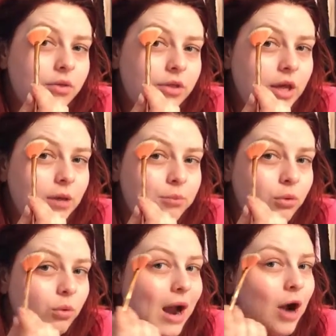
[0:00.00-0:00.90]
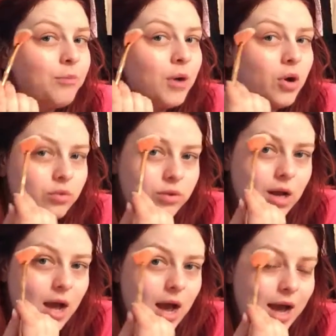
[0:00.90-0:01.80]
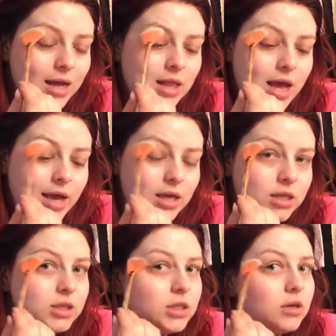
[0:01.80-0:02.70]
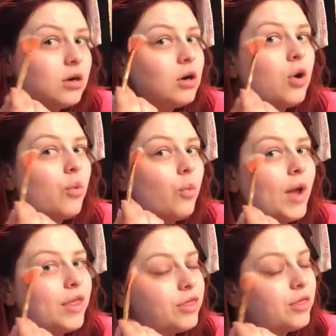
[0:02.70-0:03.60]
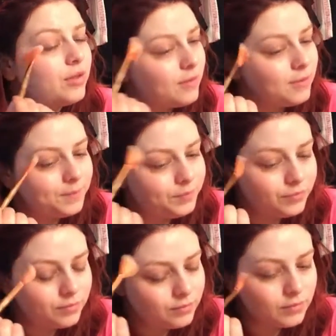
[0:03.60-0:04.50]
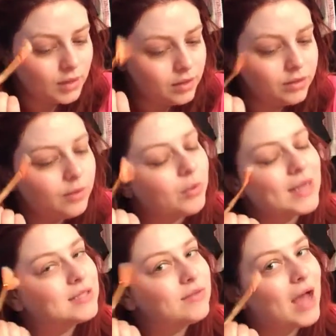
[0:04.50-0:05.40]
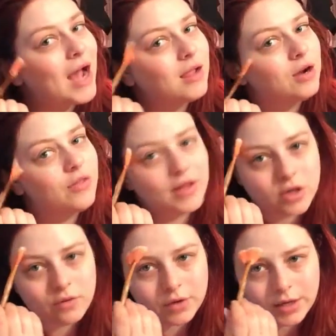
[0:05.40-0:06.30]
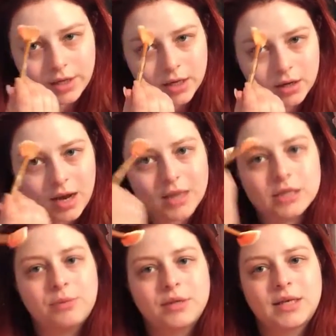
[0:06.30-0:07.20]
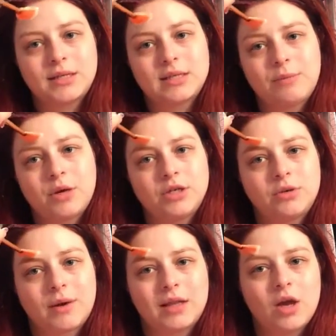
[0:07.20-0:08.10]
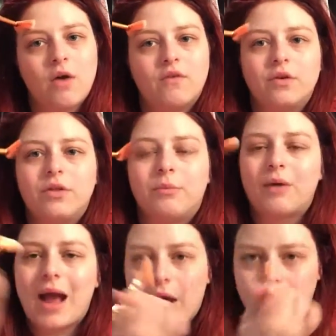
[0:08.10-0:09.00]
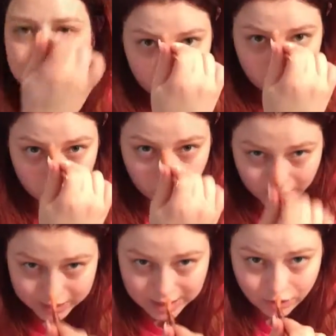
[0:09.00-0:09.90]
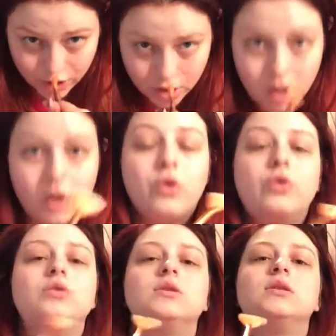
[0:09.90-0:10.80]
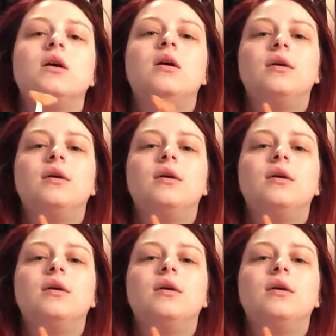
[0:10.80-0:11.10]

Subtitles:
the brow bone highlighter with the rest of the highlighter that's over here, and to precisely put it directly over the brow, straight down the nose.